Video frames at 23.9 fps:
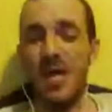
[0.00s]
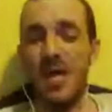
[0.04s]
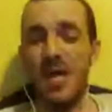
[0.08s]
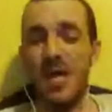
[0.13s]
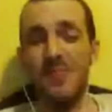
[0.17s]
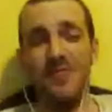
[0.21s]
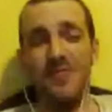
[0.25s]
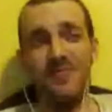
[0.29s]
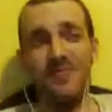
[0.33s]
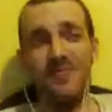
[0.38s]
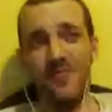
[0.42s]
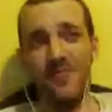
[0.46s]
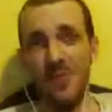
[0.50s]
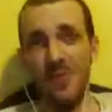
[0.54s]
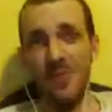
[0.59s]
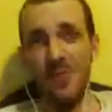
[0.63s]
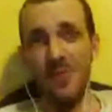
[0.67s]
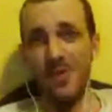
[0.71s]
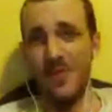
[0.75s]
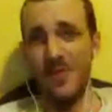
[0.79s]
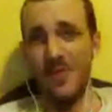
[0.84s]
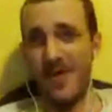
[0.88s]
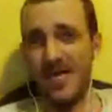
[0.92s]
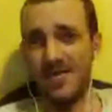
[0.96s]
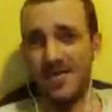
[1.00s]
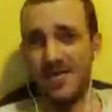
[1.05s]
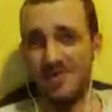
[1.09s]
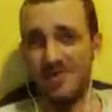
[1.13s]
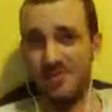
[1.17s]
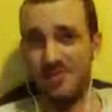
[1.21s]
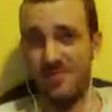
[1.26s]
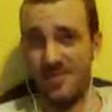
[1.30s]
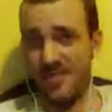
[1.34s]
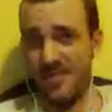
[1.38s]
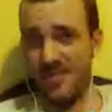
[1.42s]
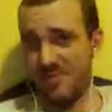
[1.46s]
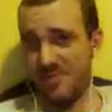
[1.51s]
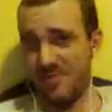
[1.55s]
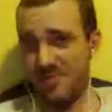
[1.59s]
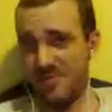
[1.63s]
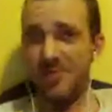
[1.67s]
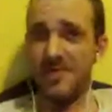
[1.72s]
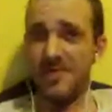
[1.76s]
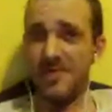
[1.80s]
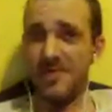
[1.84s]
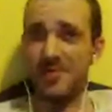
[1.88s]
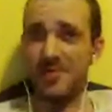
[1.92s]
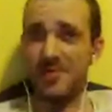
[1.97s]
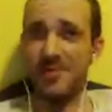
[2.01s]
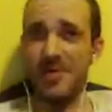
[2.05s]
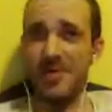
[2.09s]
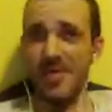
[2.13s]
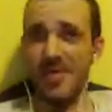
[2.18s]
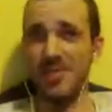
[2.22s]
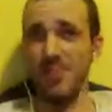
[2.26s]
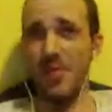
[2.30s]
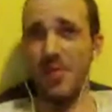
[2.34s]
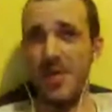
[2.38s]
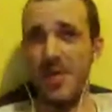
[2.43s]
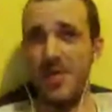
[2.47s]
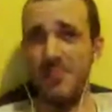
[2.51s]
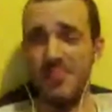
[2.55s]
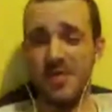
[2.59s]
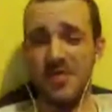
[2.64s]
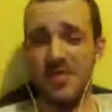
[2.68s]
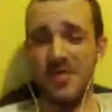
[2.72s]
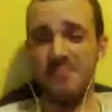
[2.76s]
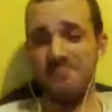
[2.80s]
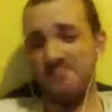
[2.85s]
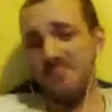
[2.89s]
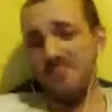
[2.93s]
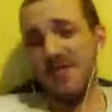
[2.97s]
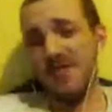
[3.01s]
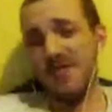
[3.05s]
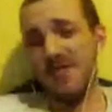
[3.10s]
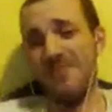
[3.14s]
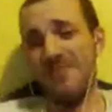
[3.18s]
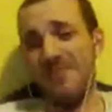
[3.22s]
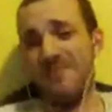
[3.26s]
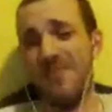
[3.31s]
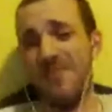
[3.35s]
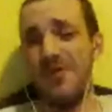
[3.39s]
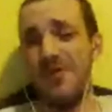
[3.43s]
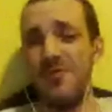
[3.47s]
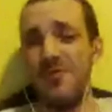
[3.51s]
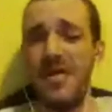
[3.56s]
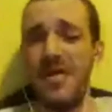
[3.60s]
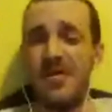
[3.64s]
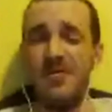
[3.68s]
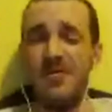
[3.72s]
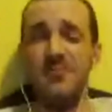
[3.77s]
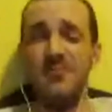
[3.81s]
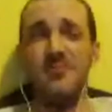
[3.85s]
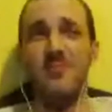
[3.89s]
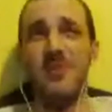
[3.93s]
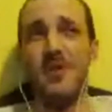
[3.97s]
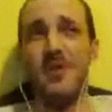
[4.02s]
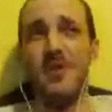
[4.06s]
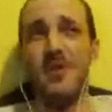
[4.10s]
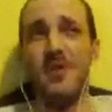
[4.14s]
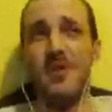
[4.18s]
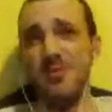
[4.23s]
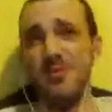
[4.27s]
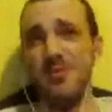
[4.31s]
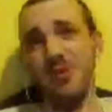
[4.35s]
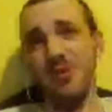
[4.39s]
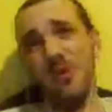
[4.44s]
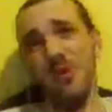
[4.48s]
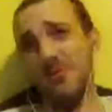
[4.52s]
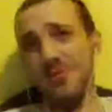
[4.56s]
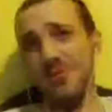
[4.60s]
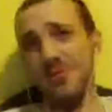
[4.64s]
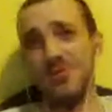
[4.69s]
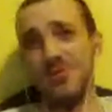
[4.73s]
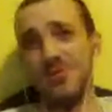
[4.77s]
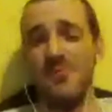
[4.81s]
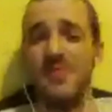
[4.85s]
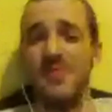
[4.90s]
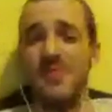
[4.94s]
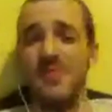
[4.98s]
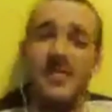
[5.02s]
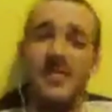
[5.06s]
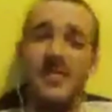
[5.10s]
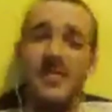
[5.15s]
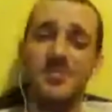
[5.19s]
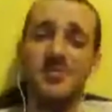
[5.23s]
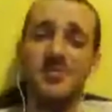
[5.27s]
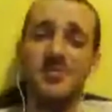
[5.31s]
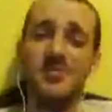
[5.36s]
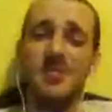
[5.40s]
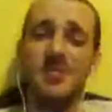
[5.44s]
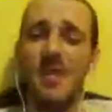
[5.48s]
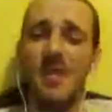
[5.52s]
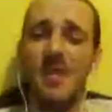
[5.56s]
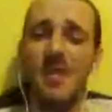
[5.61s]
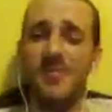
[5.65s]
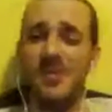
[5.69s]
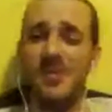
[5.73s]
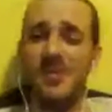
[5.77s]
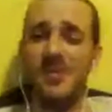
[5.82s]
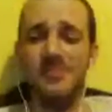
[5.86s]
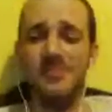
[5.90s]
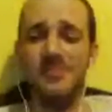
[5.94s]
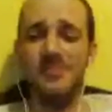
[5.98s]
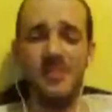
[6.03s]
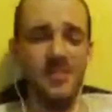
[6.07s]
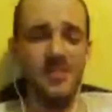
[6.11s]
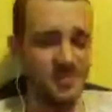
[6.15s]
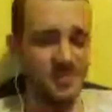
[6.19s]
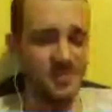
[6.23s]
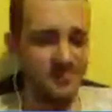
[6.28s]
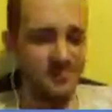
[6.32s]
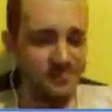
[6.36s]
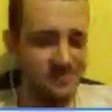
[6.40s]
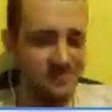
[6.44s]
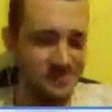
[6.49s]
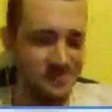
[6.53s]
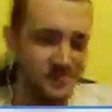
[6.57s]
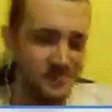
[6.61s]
Now, before you ask, yes, I could have done it the nicer way, but I figure 800 years, y'all deserve at least a slap in the face.